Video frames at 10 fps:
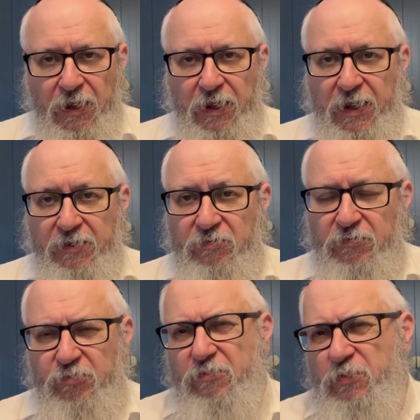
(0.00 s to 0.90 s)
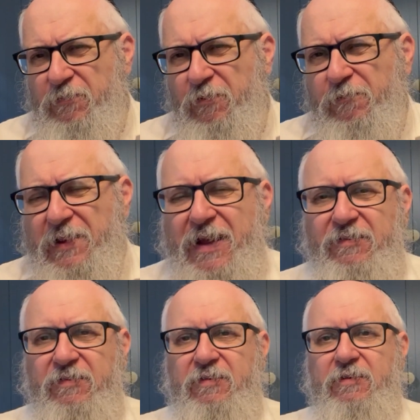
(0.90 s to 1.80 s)
And sort of we feel
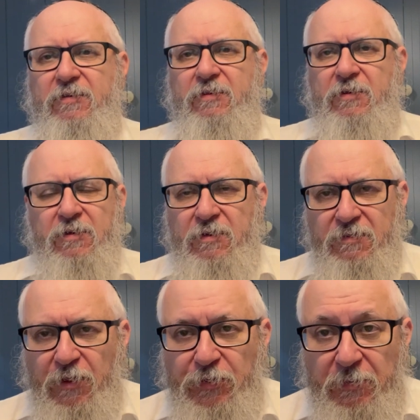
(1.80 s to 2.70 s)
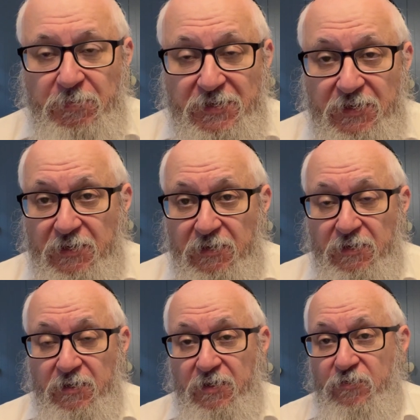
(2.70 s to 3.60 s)
flat. Nothing
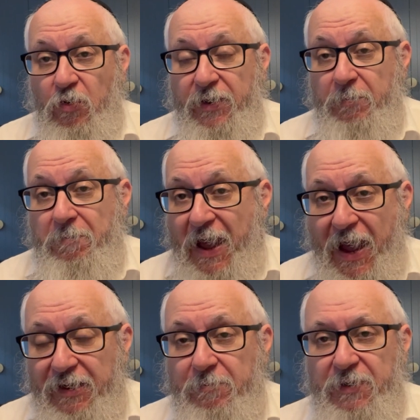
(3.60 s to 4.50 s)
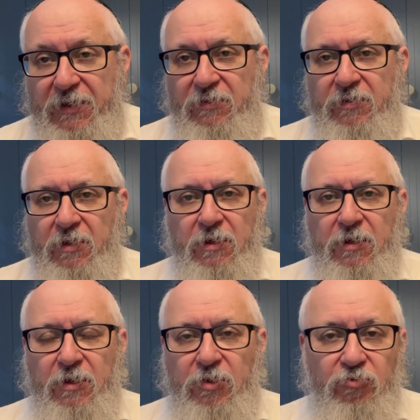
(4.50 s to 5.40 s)
particularly is going bad, but
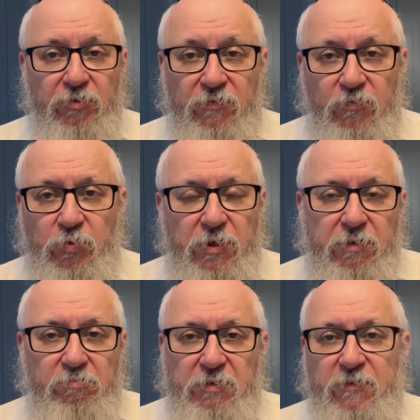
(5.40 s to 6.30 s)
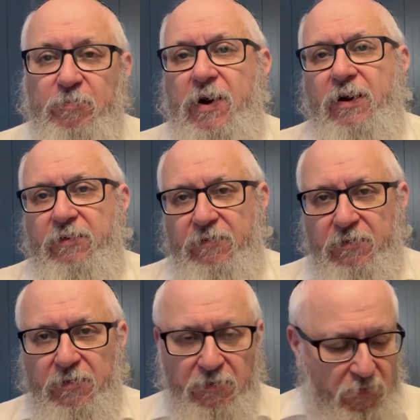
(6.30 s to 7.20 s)
just we're not inspired.
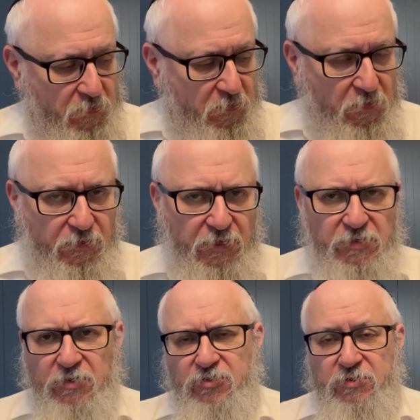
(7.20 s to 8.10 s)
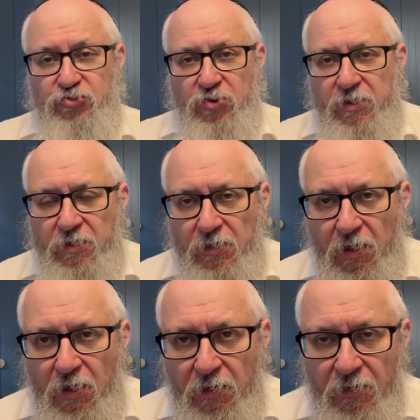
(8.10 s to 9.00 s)
Things are just trotting
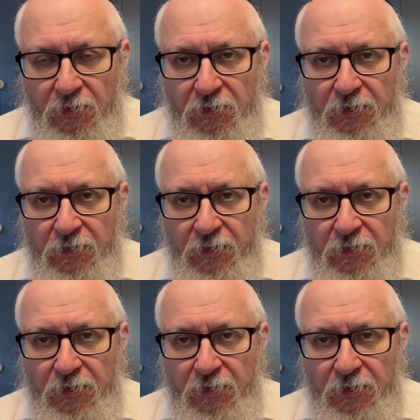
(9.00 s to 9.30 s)
along.